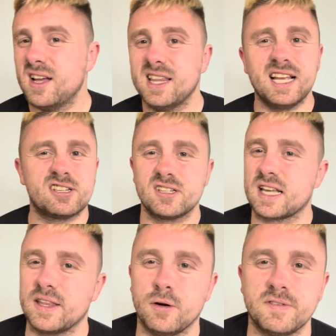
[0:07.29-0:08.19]
Let's just
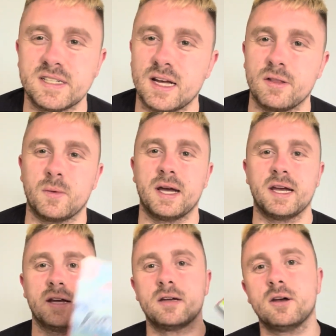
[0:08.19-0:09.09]
get the obvious out of the
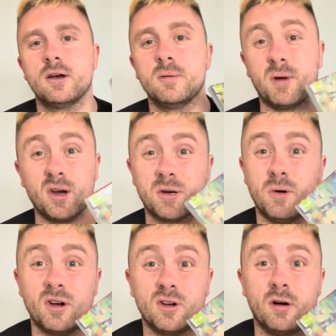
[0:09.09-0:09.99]
way. Pokemon,